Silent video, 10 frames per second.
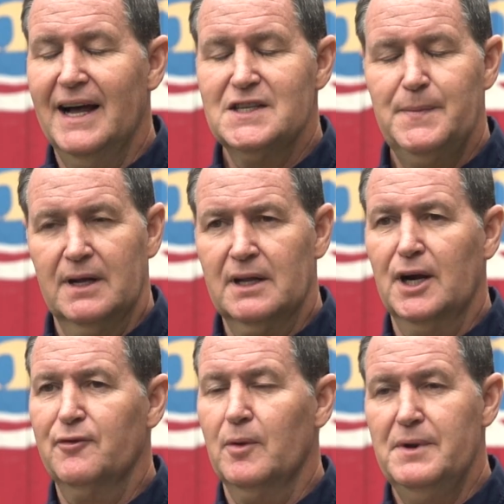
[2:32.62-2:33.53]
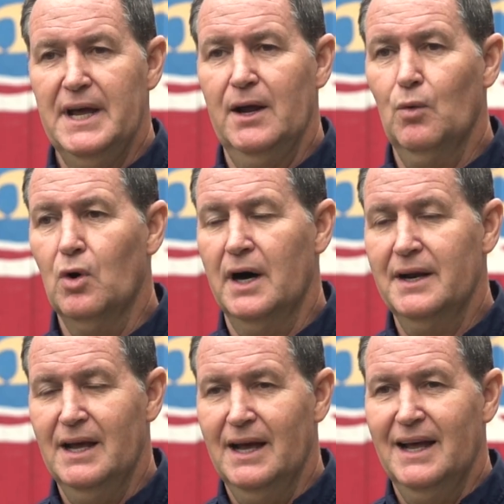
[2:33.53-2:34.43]
That's been clear from day one,
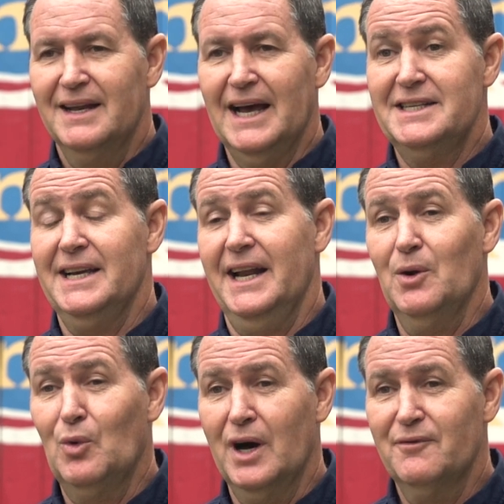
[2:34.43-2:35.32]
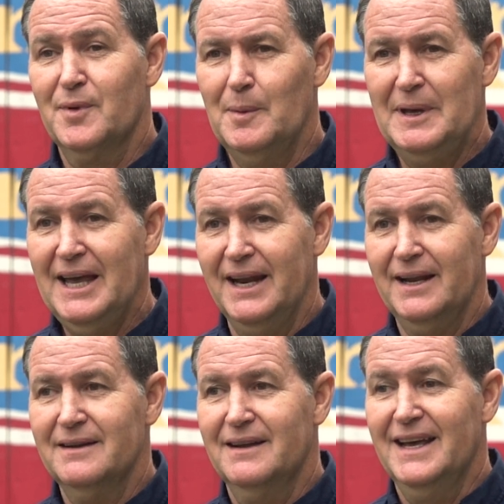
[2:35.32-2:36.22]
1981, from the
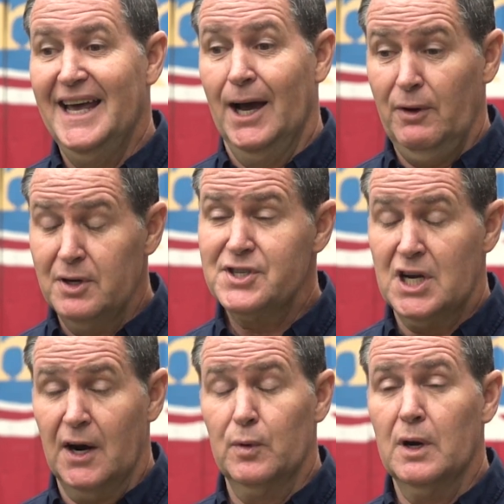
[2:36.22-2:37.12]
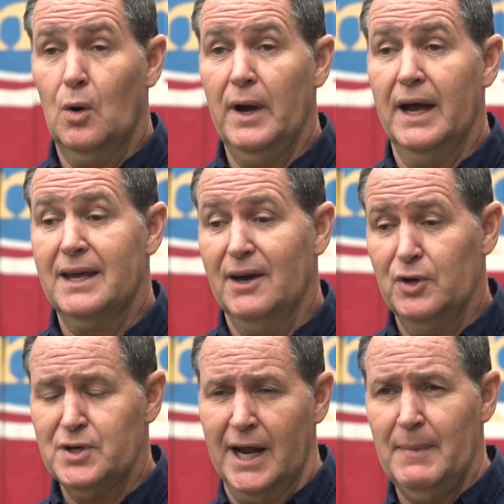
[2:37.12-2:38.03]
beginning. And we discovered real quick, if we
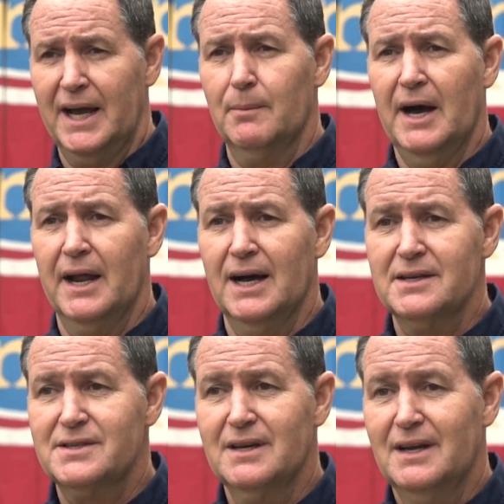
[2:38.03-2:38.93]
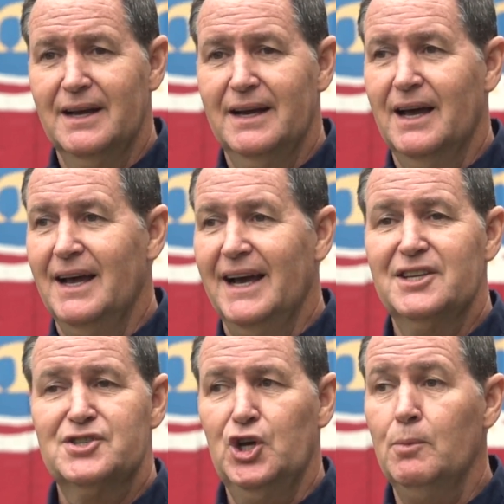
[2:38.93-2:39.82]
try to make it about us,
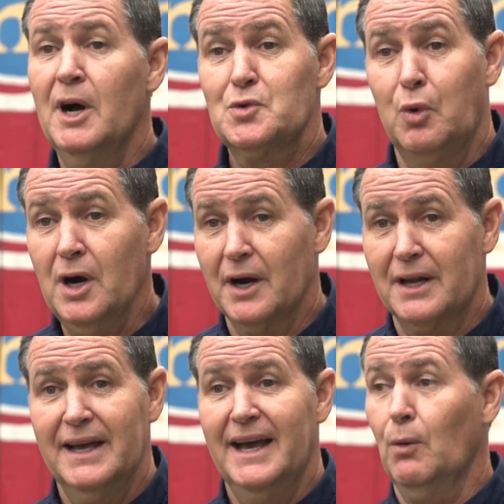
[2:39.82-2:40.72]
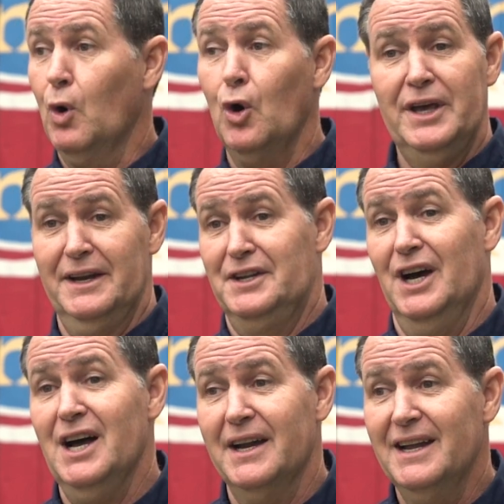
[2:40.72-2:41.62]
it's too much work and it won't get
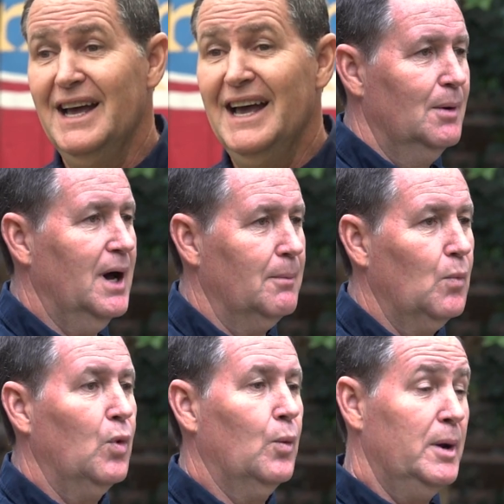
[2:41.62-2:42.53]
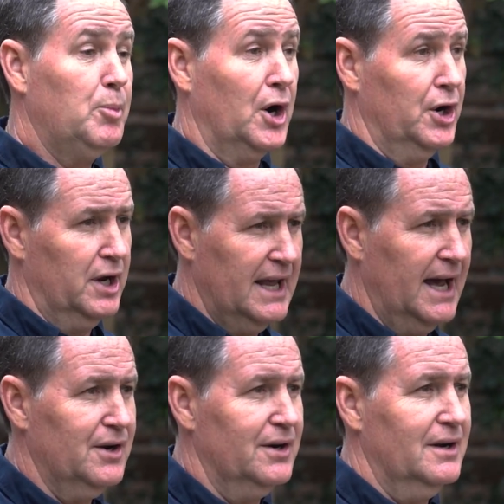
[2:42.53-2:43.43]
done. But when we partner
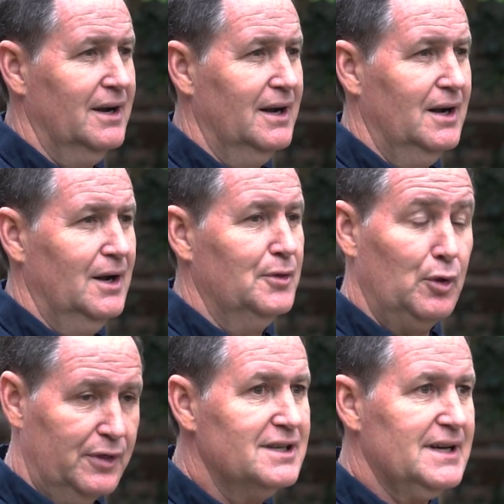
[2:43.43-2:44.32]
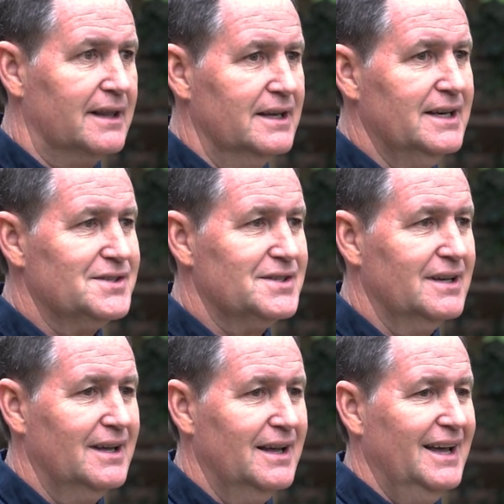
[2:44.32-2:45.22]
together through things like this,
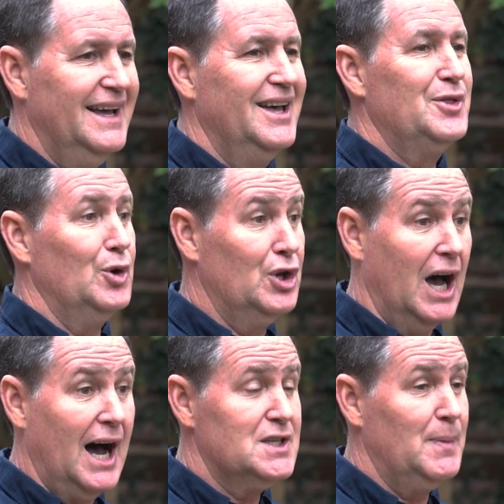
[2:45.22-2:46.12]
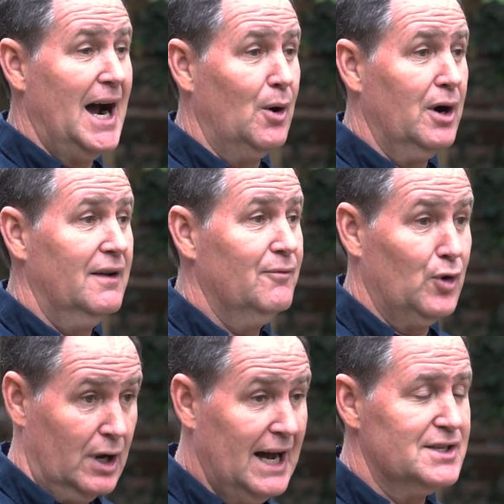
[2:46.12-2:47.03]
through God's power,
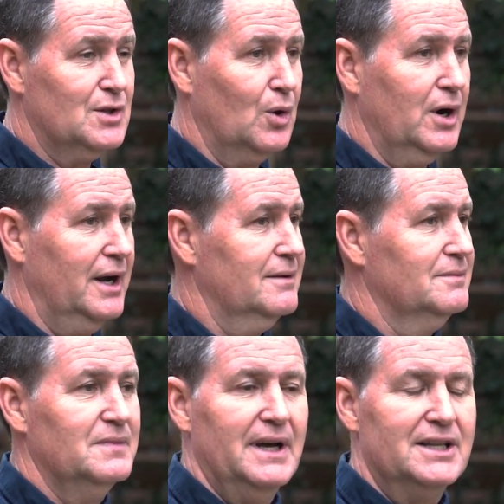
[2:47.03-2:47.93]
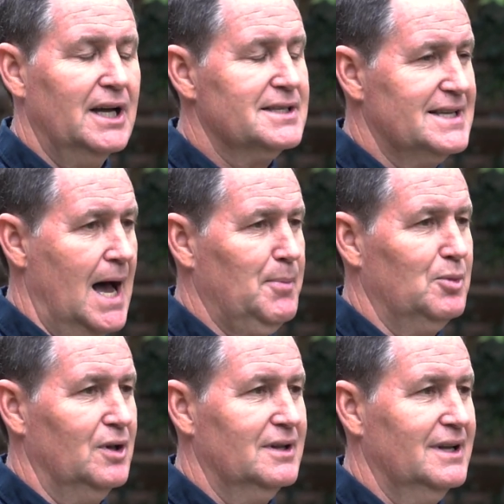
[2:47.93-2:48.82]
for God's glory, it's
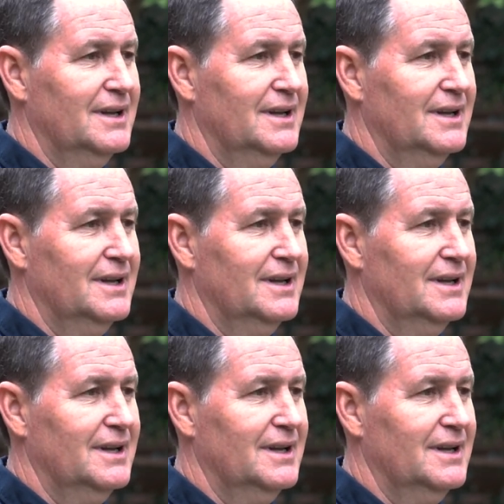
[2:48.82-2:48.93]
unstoppable.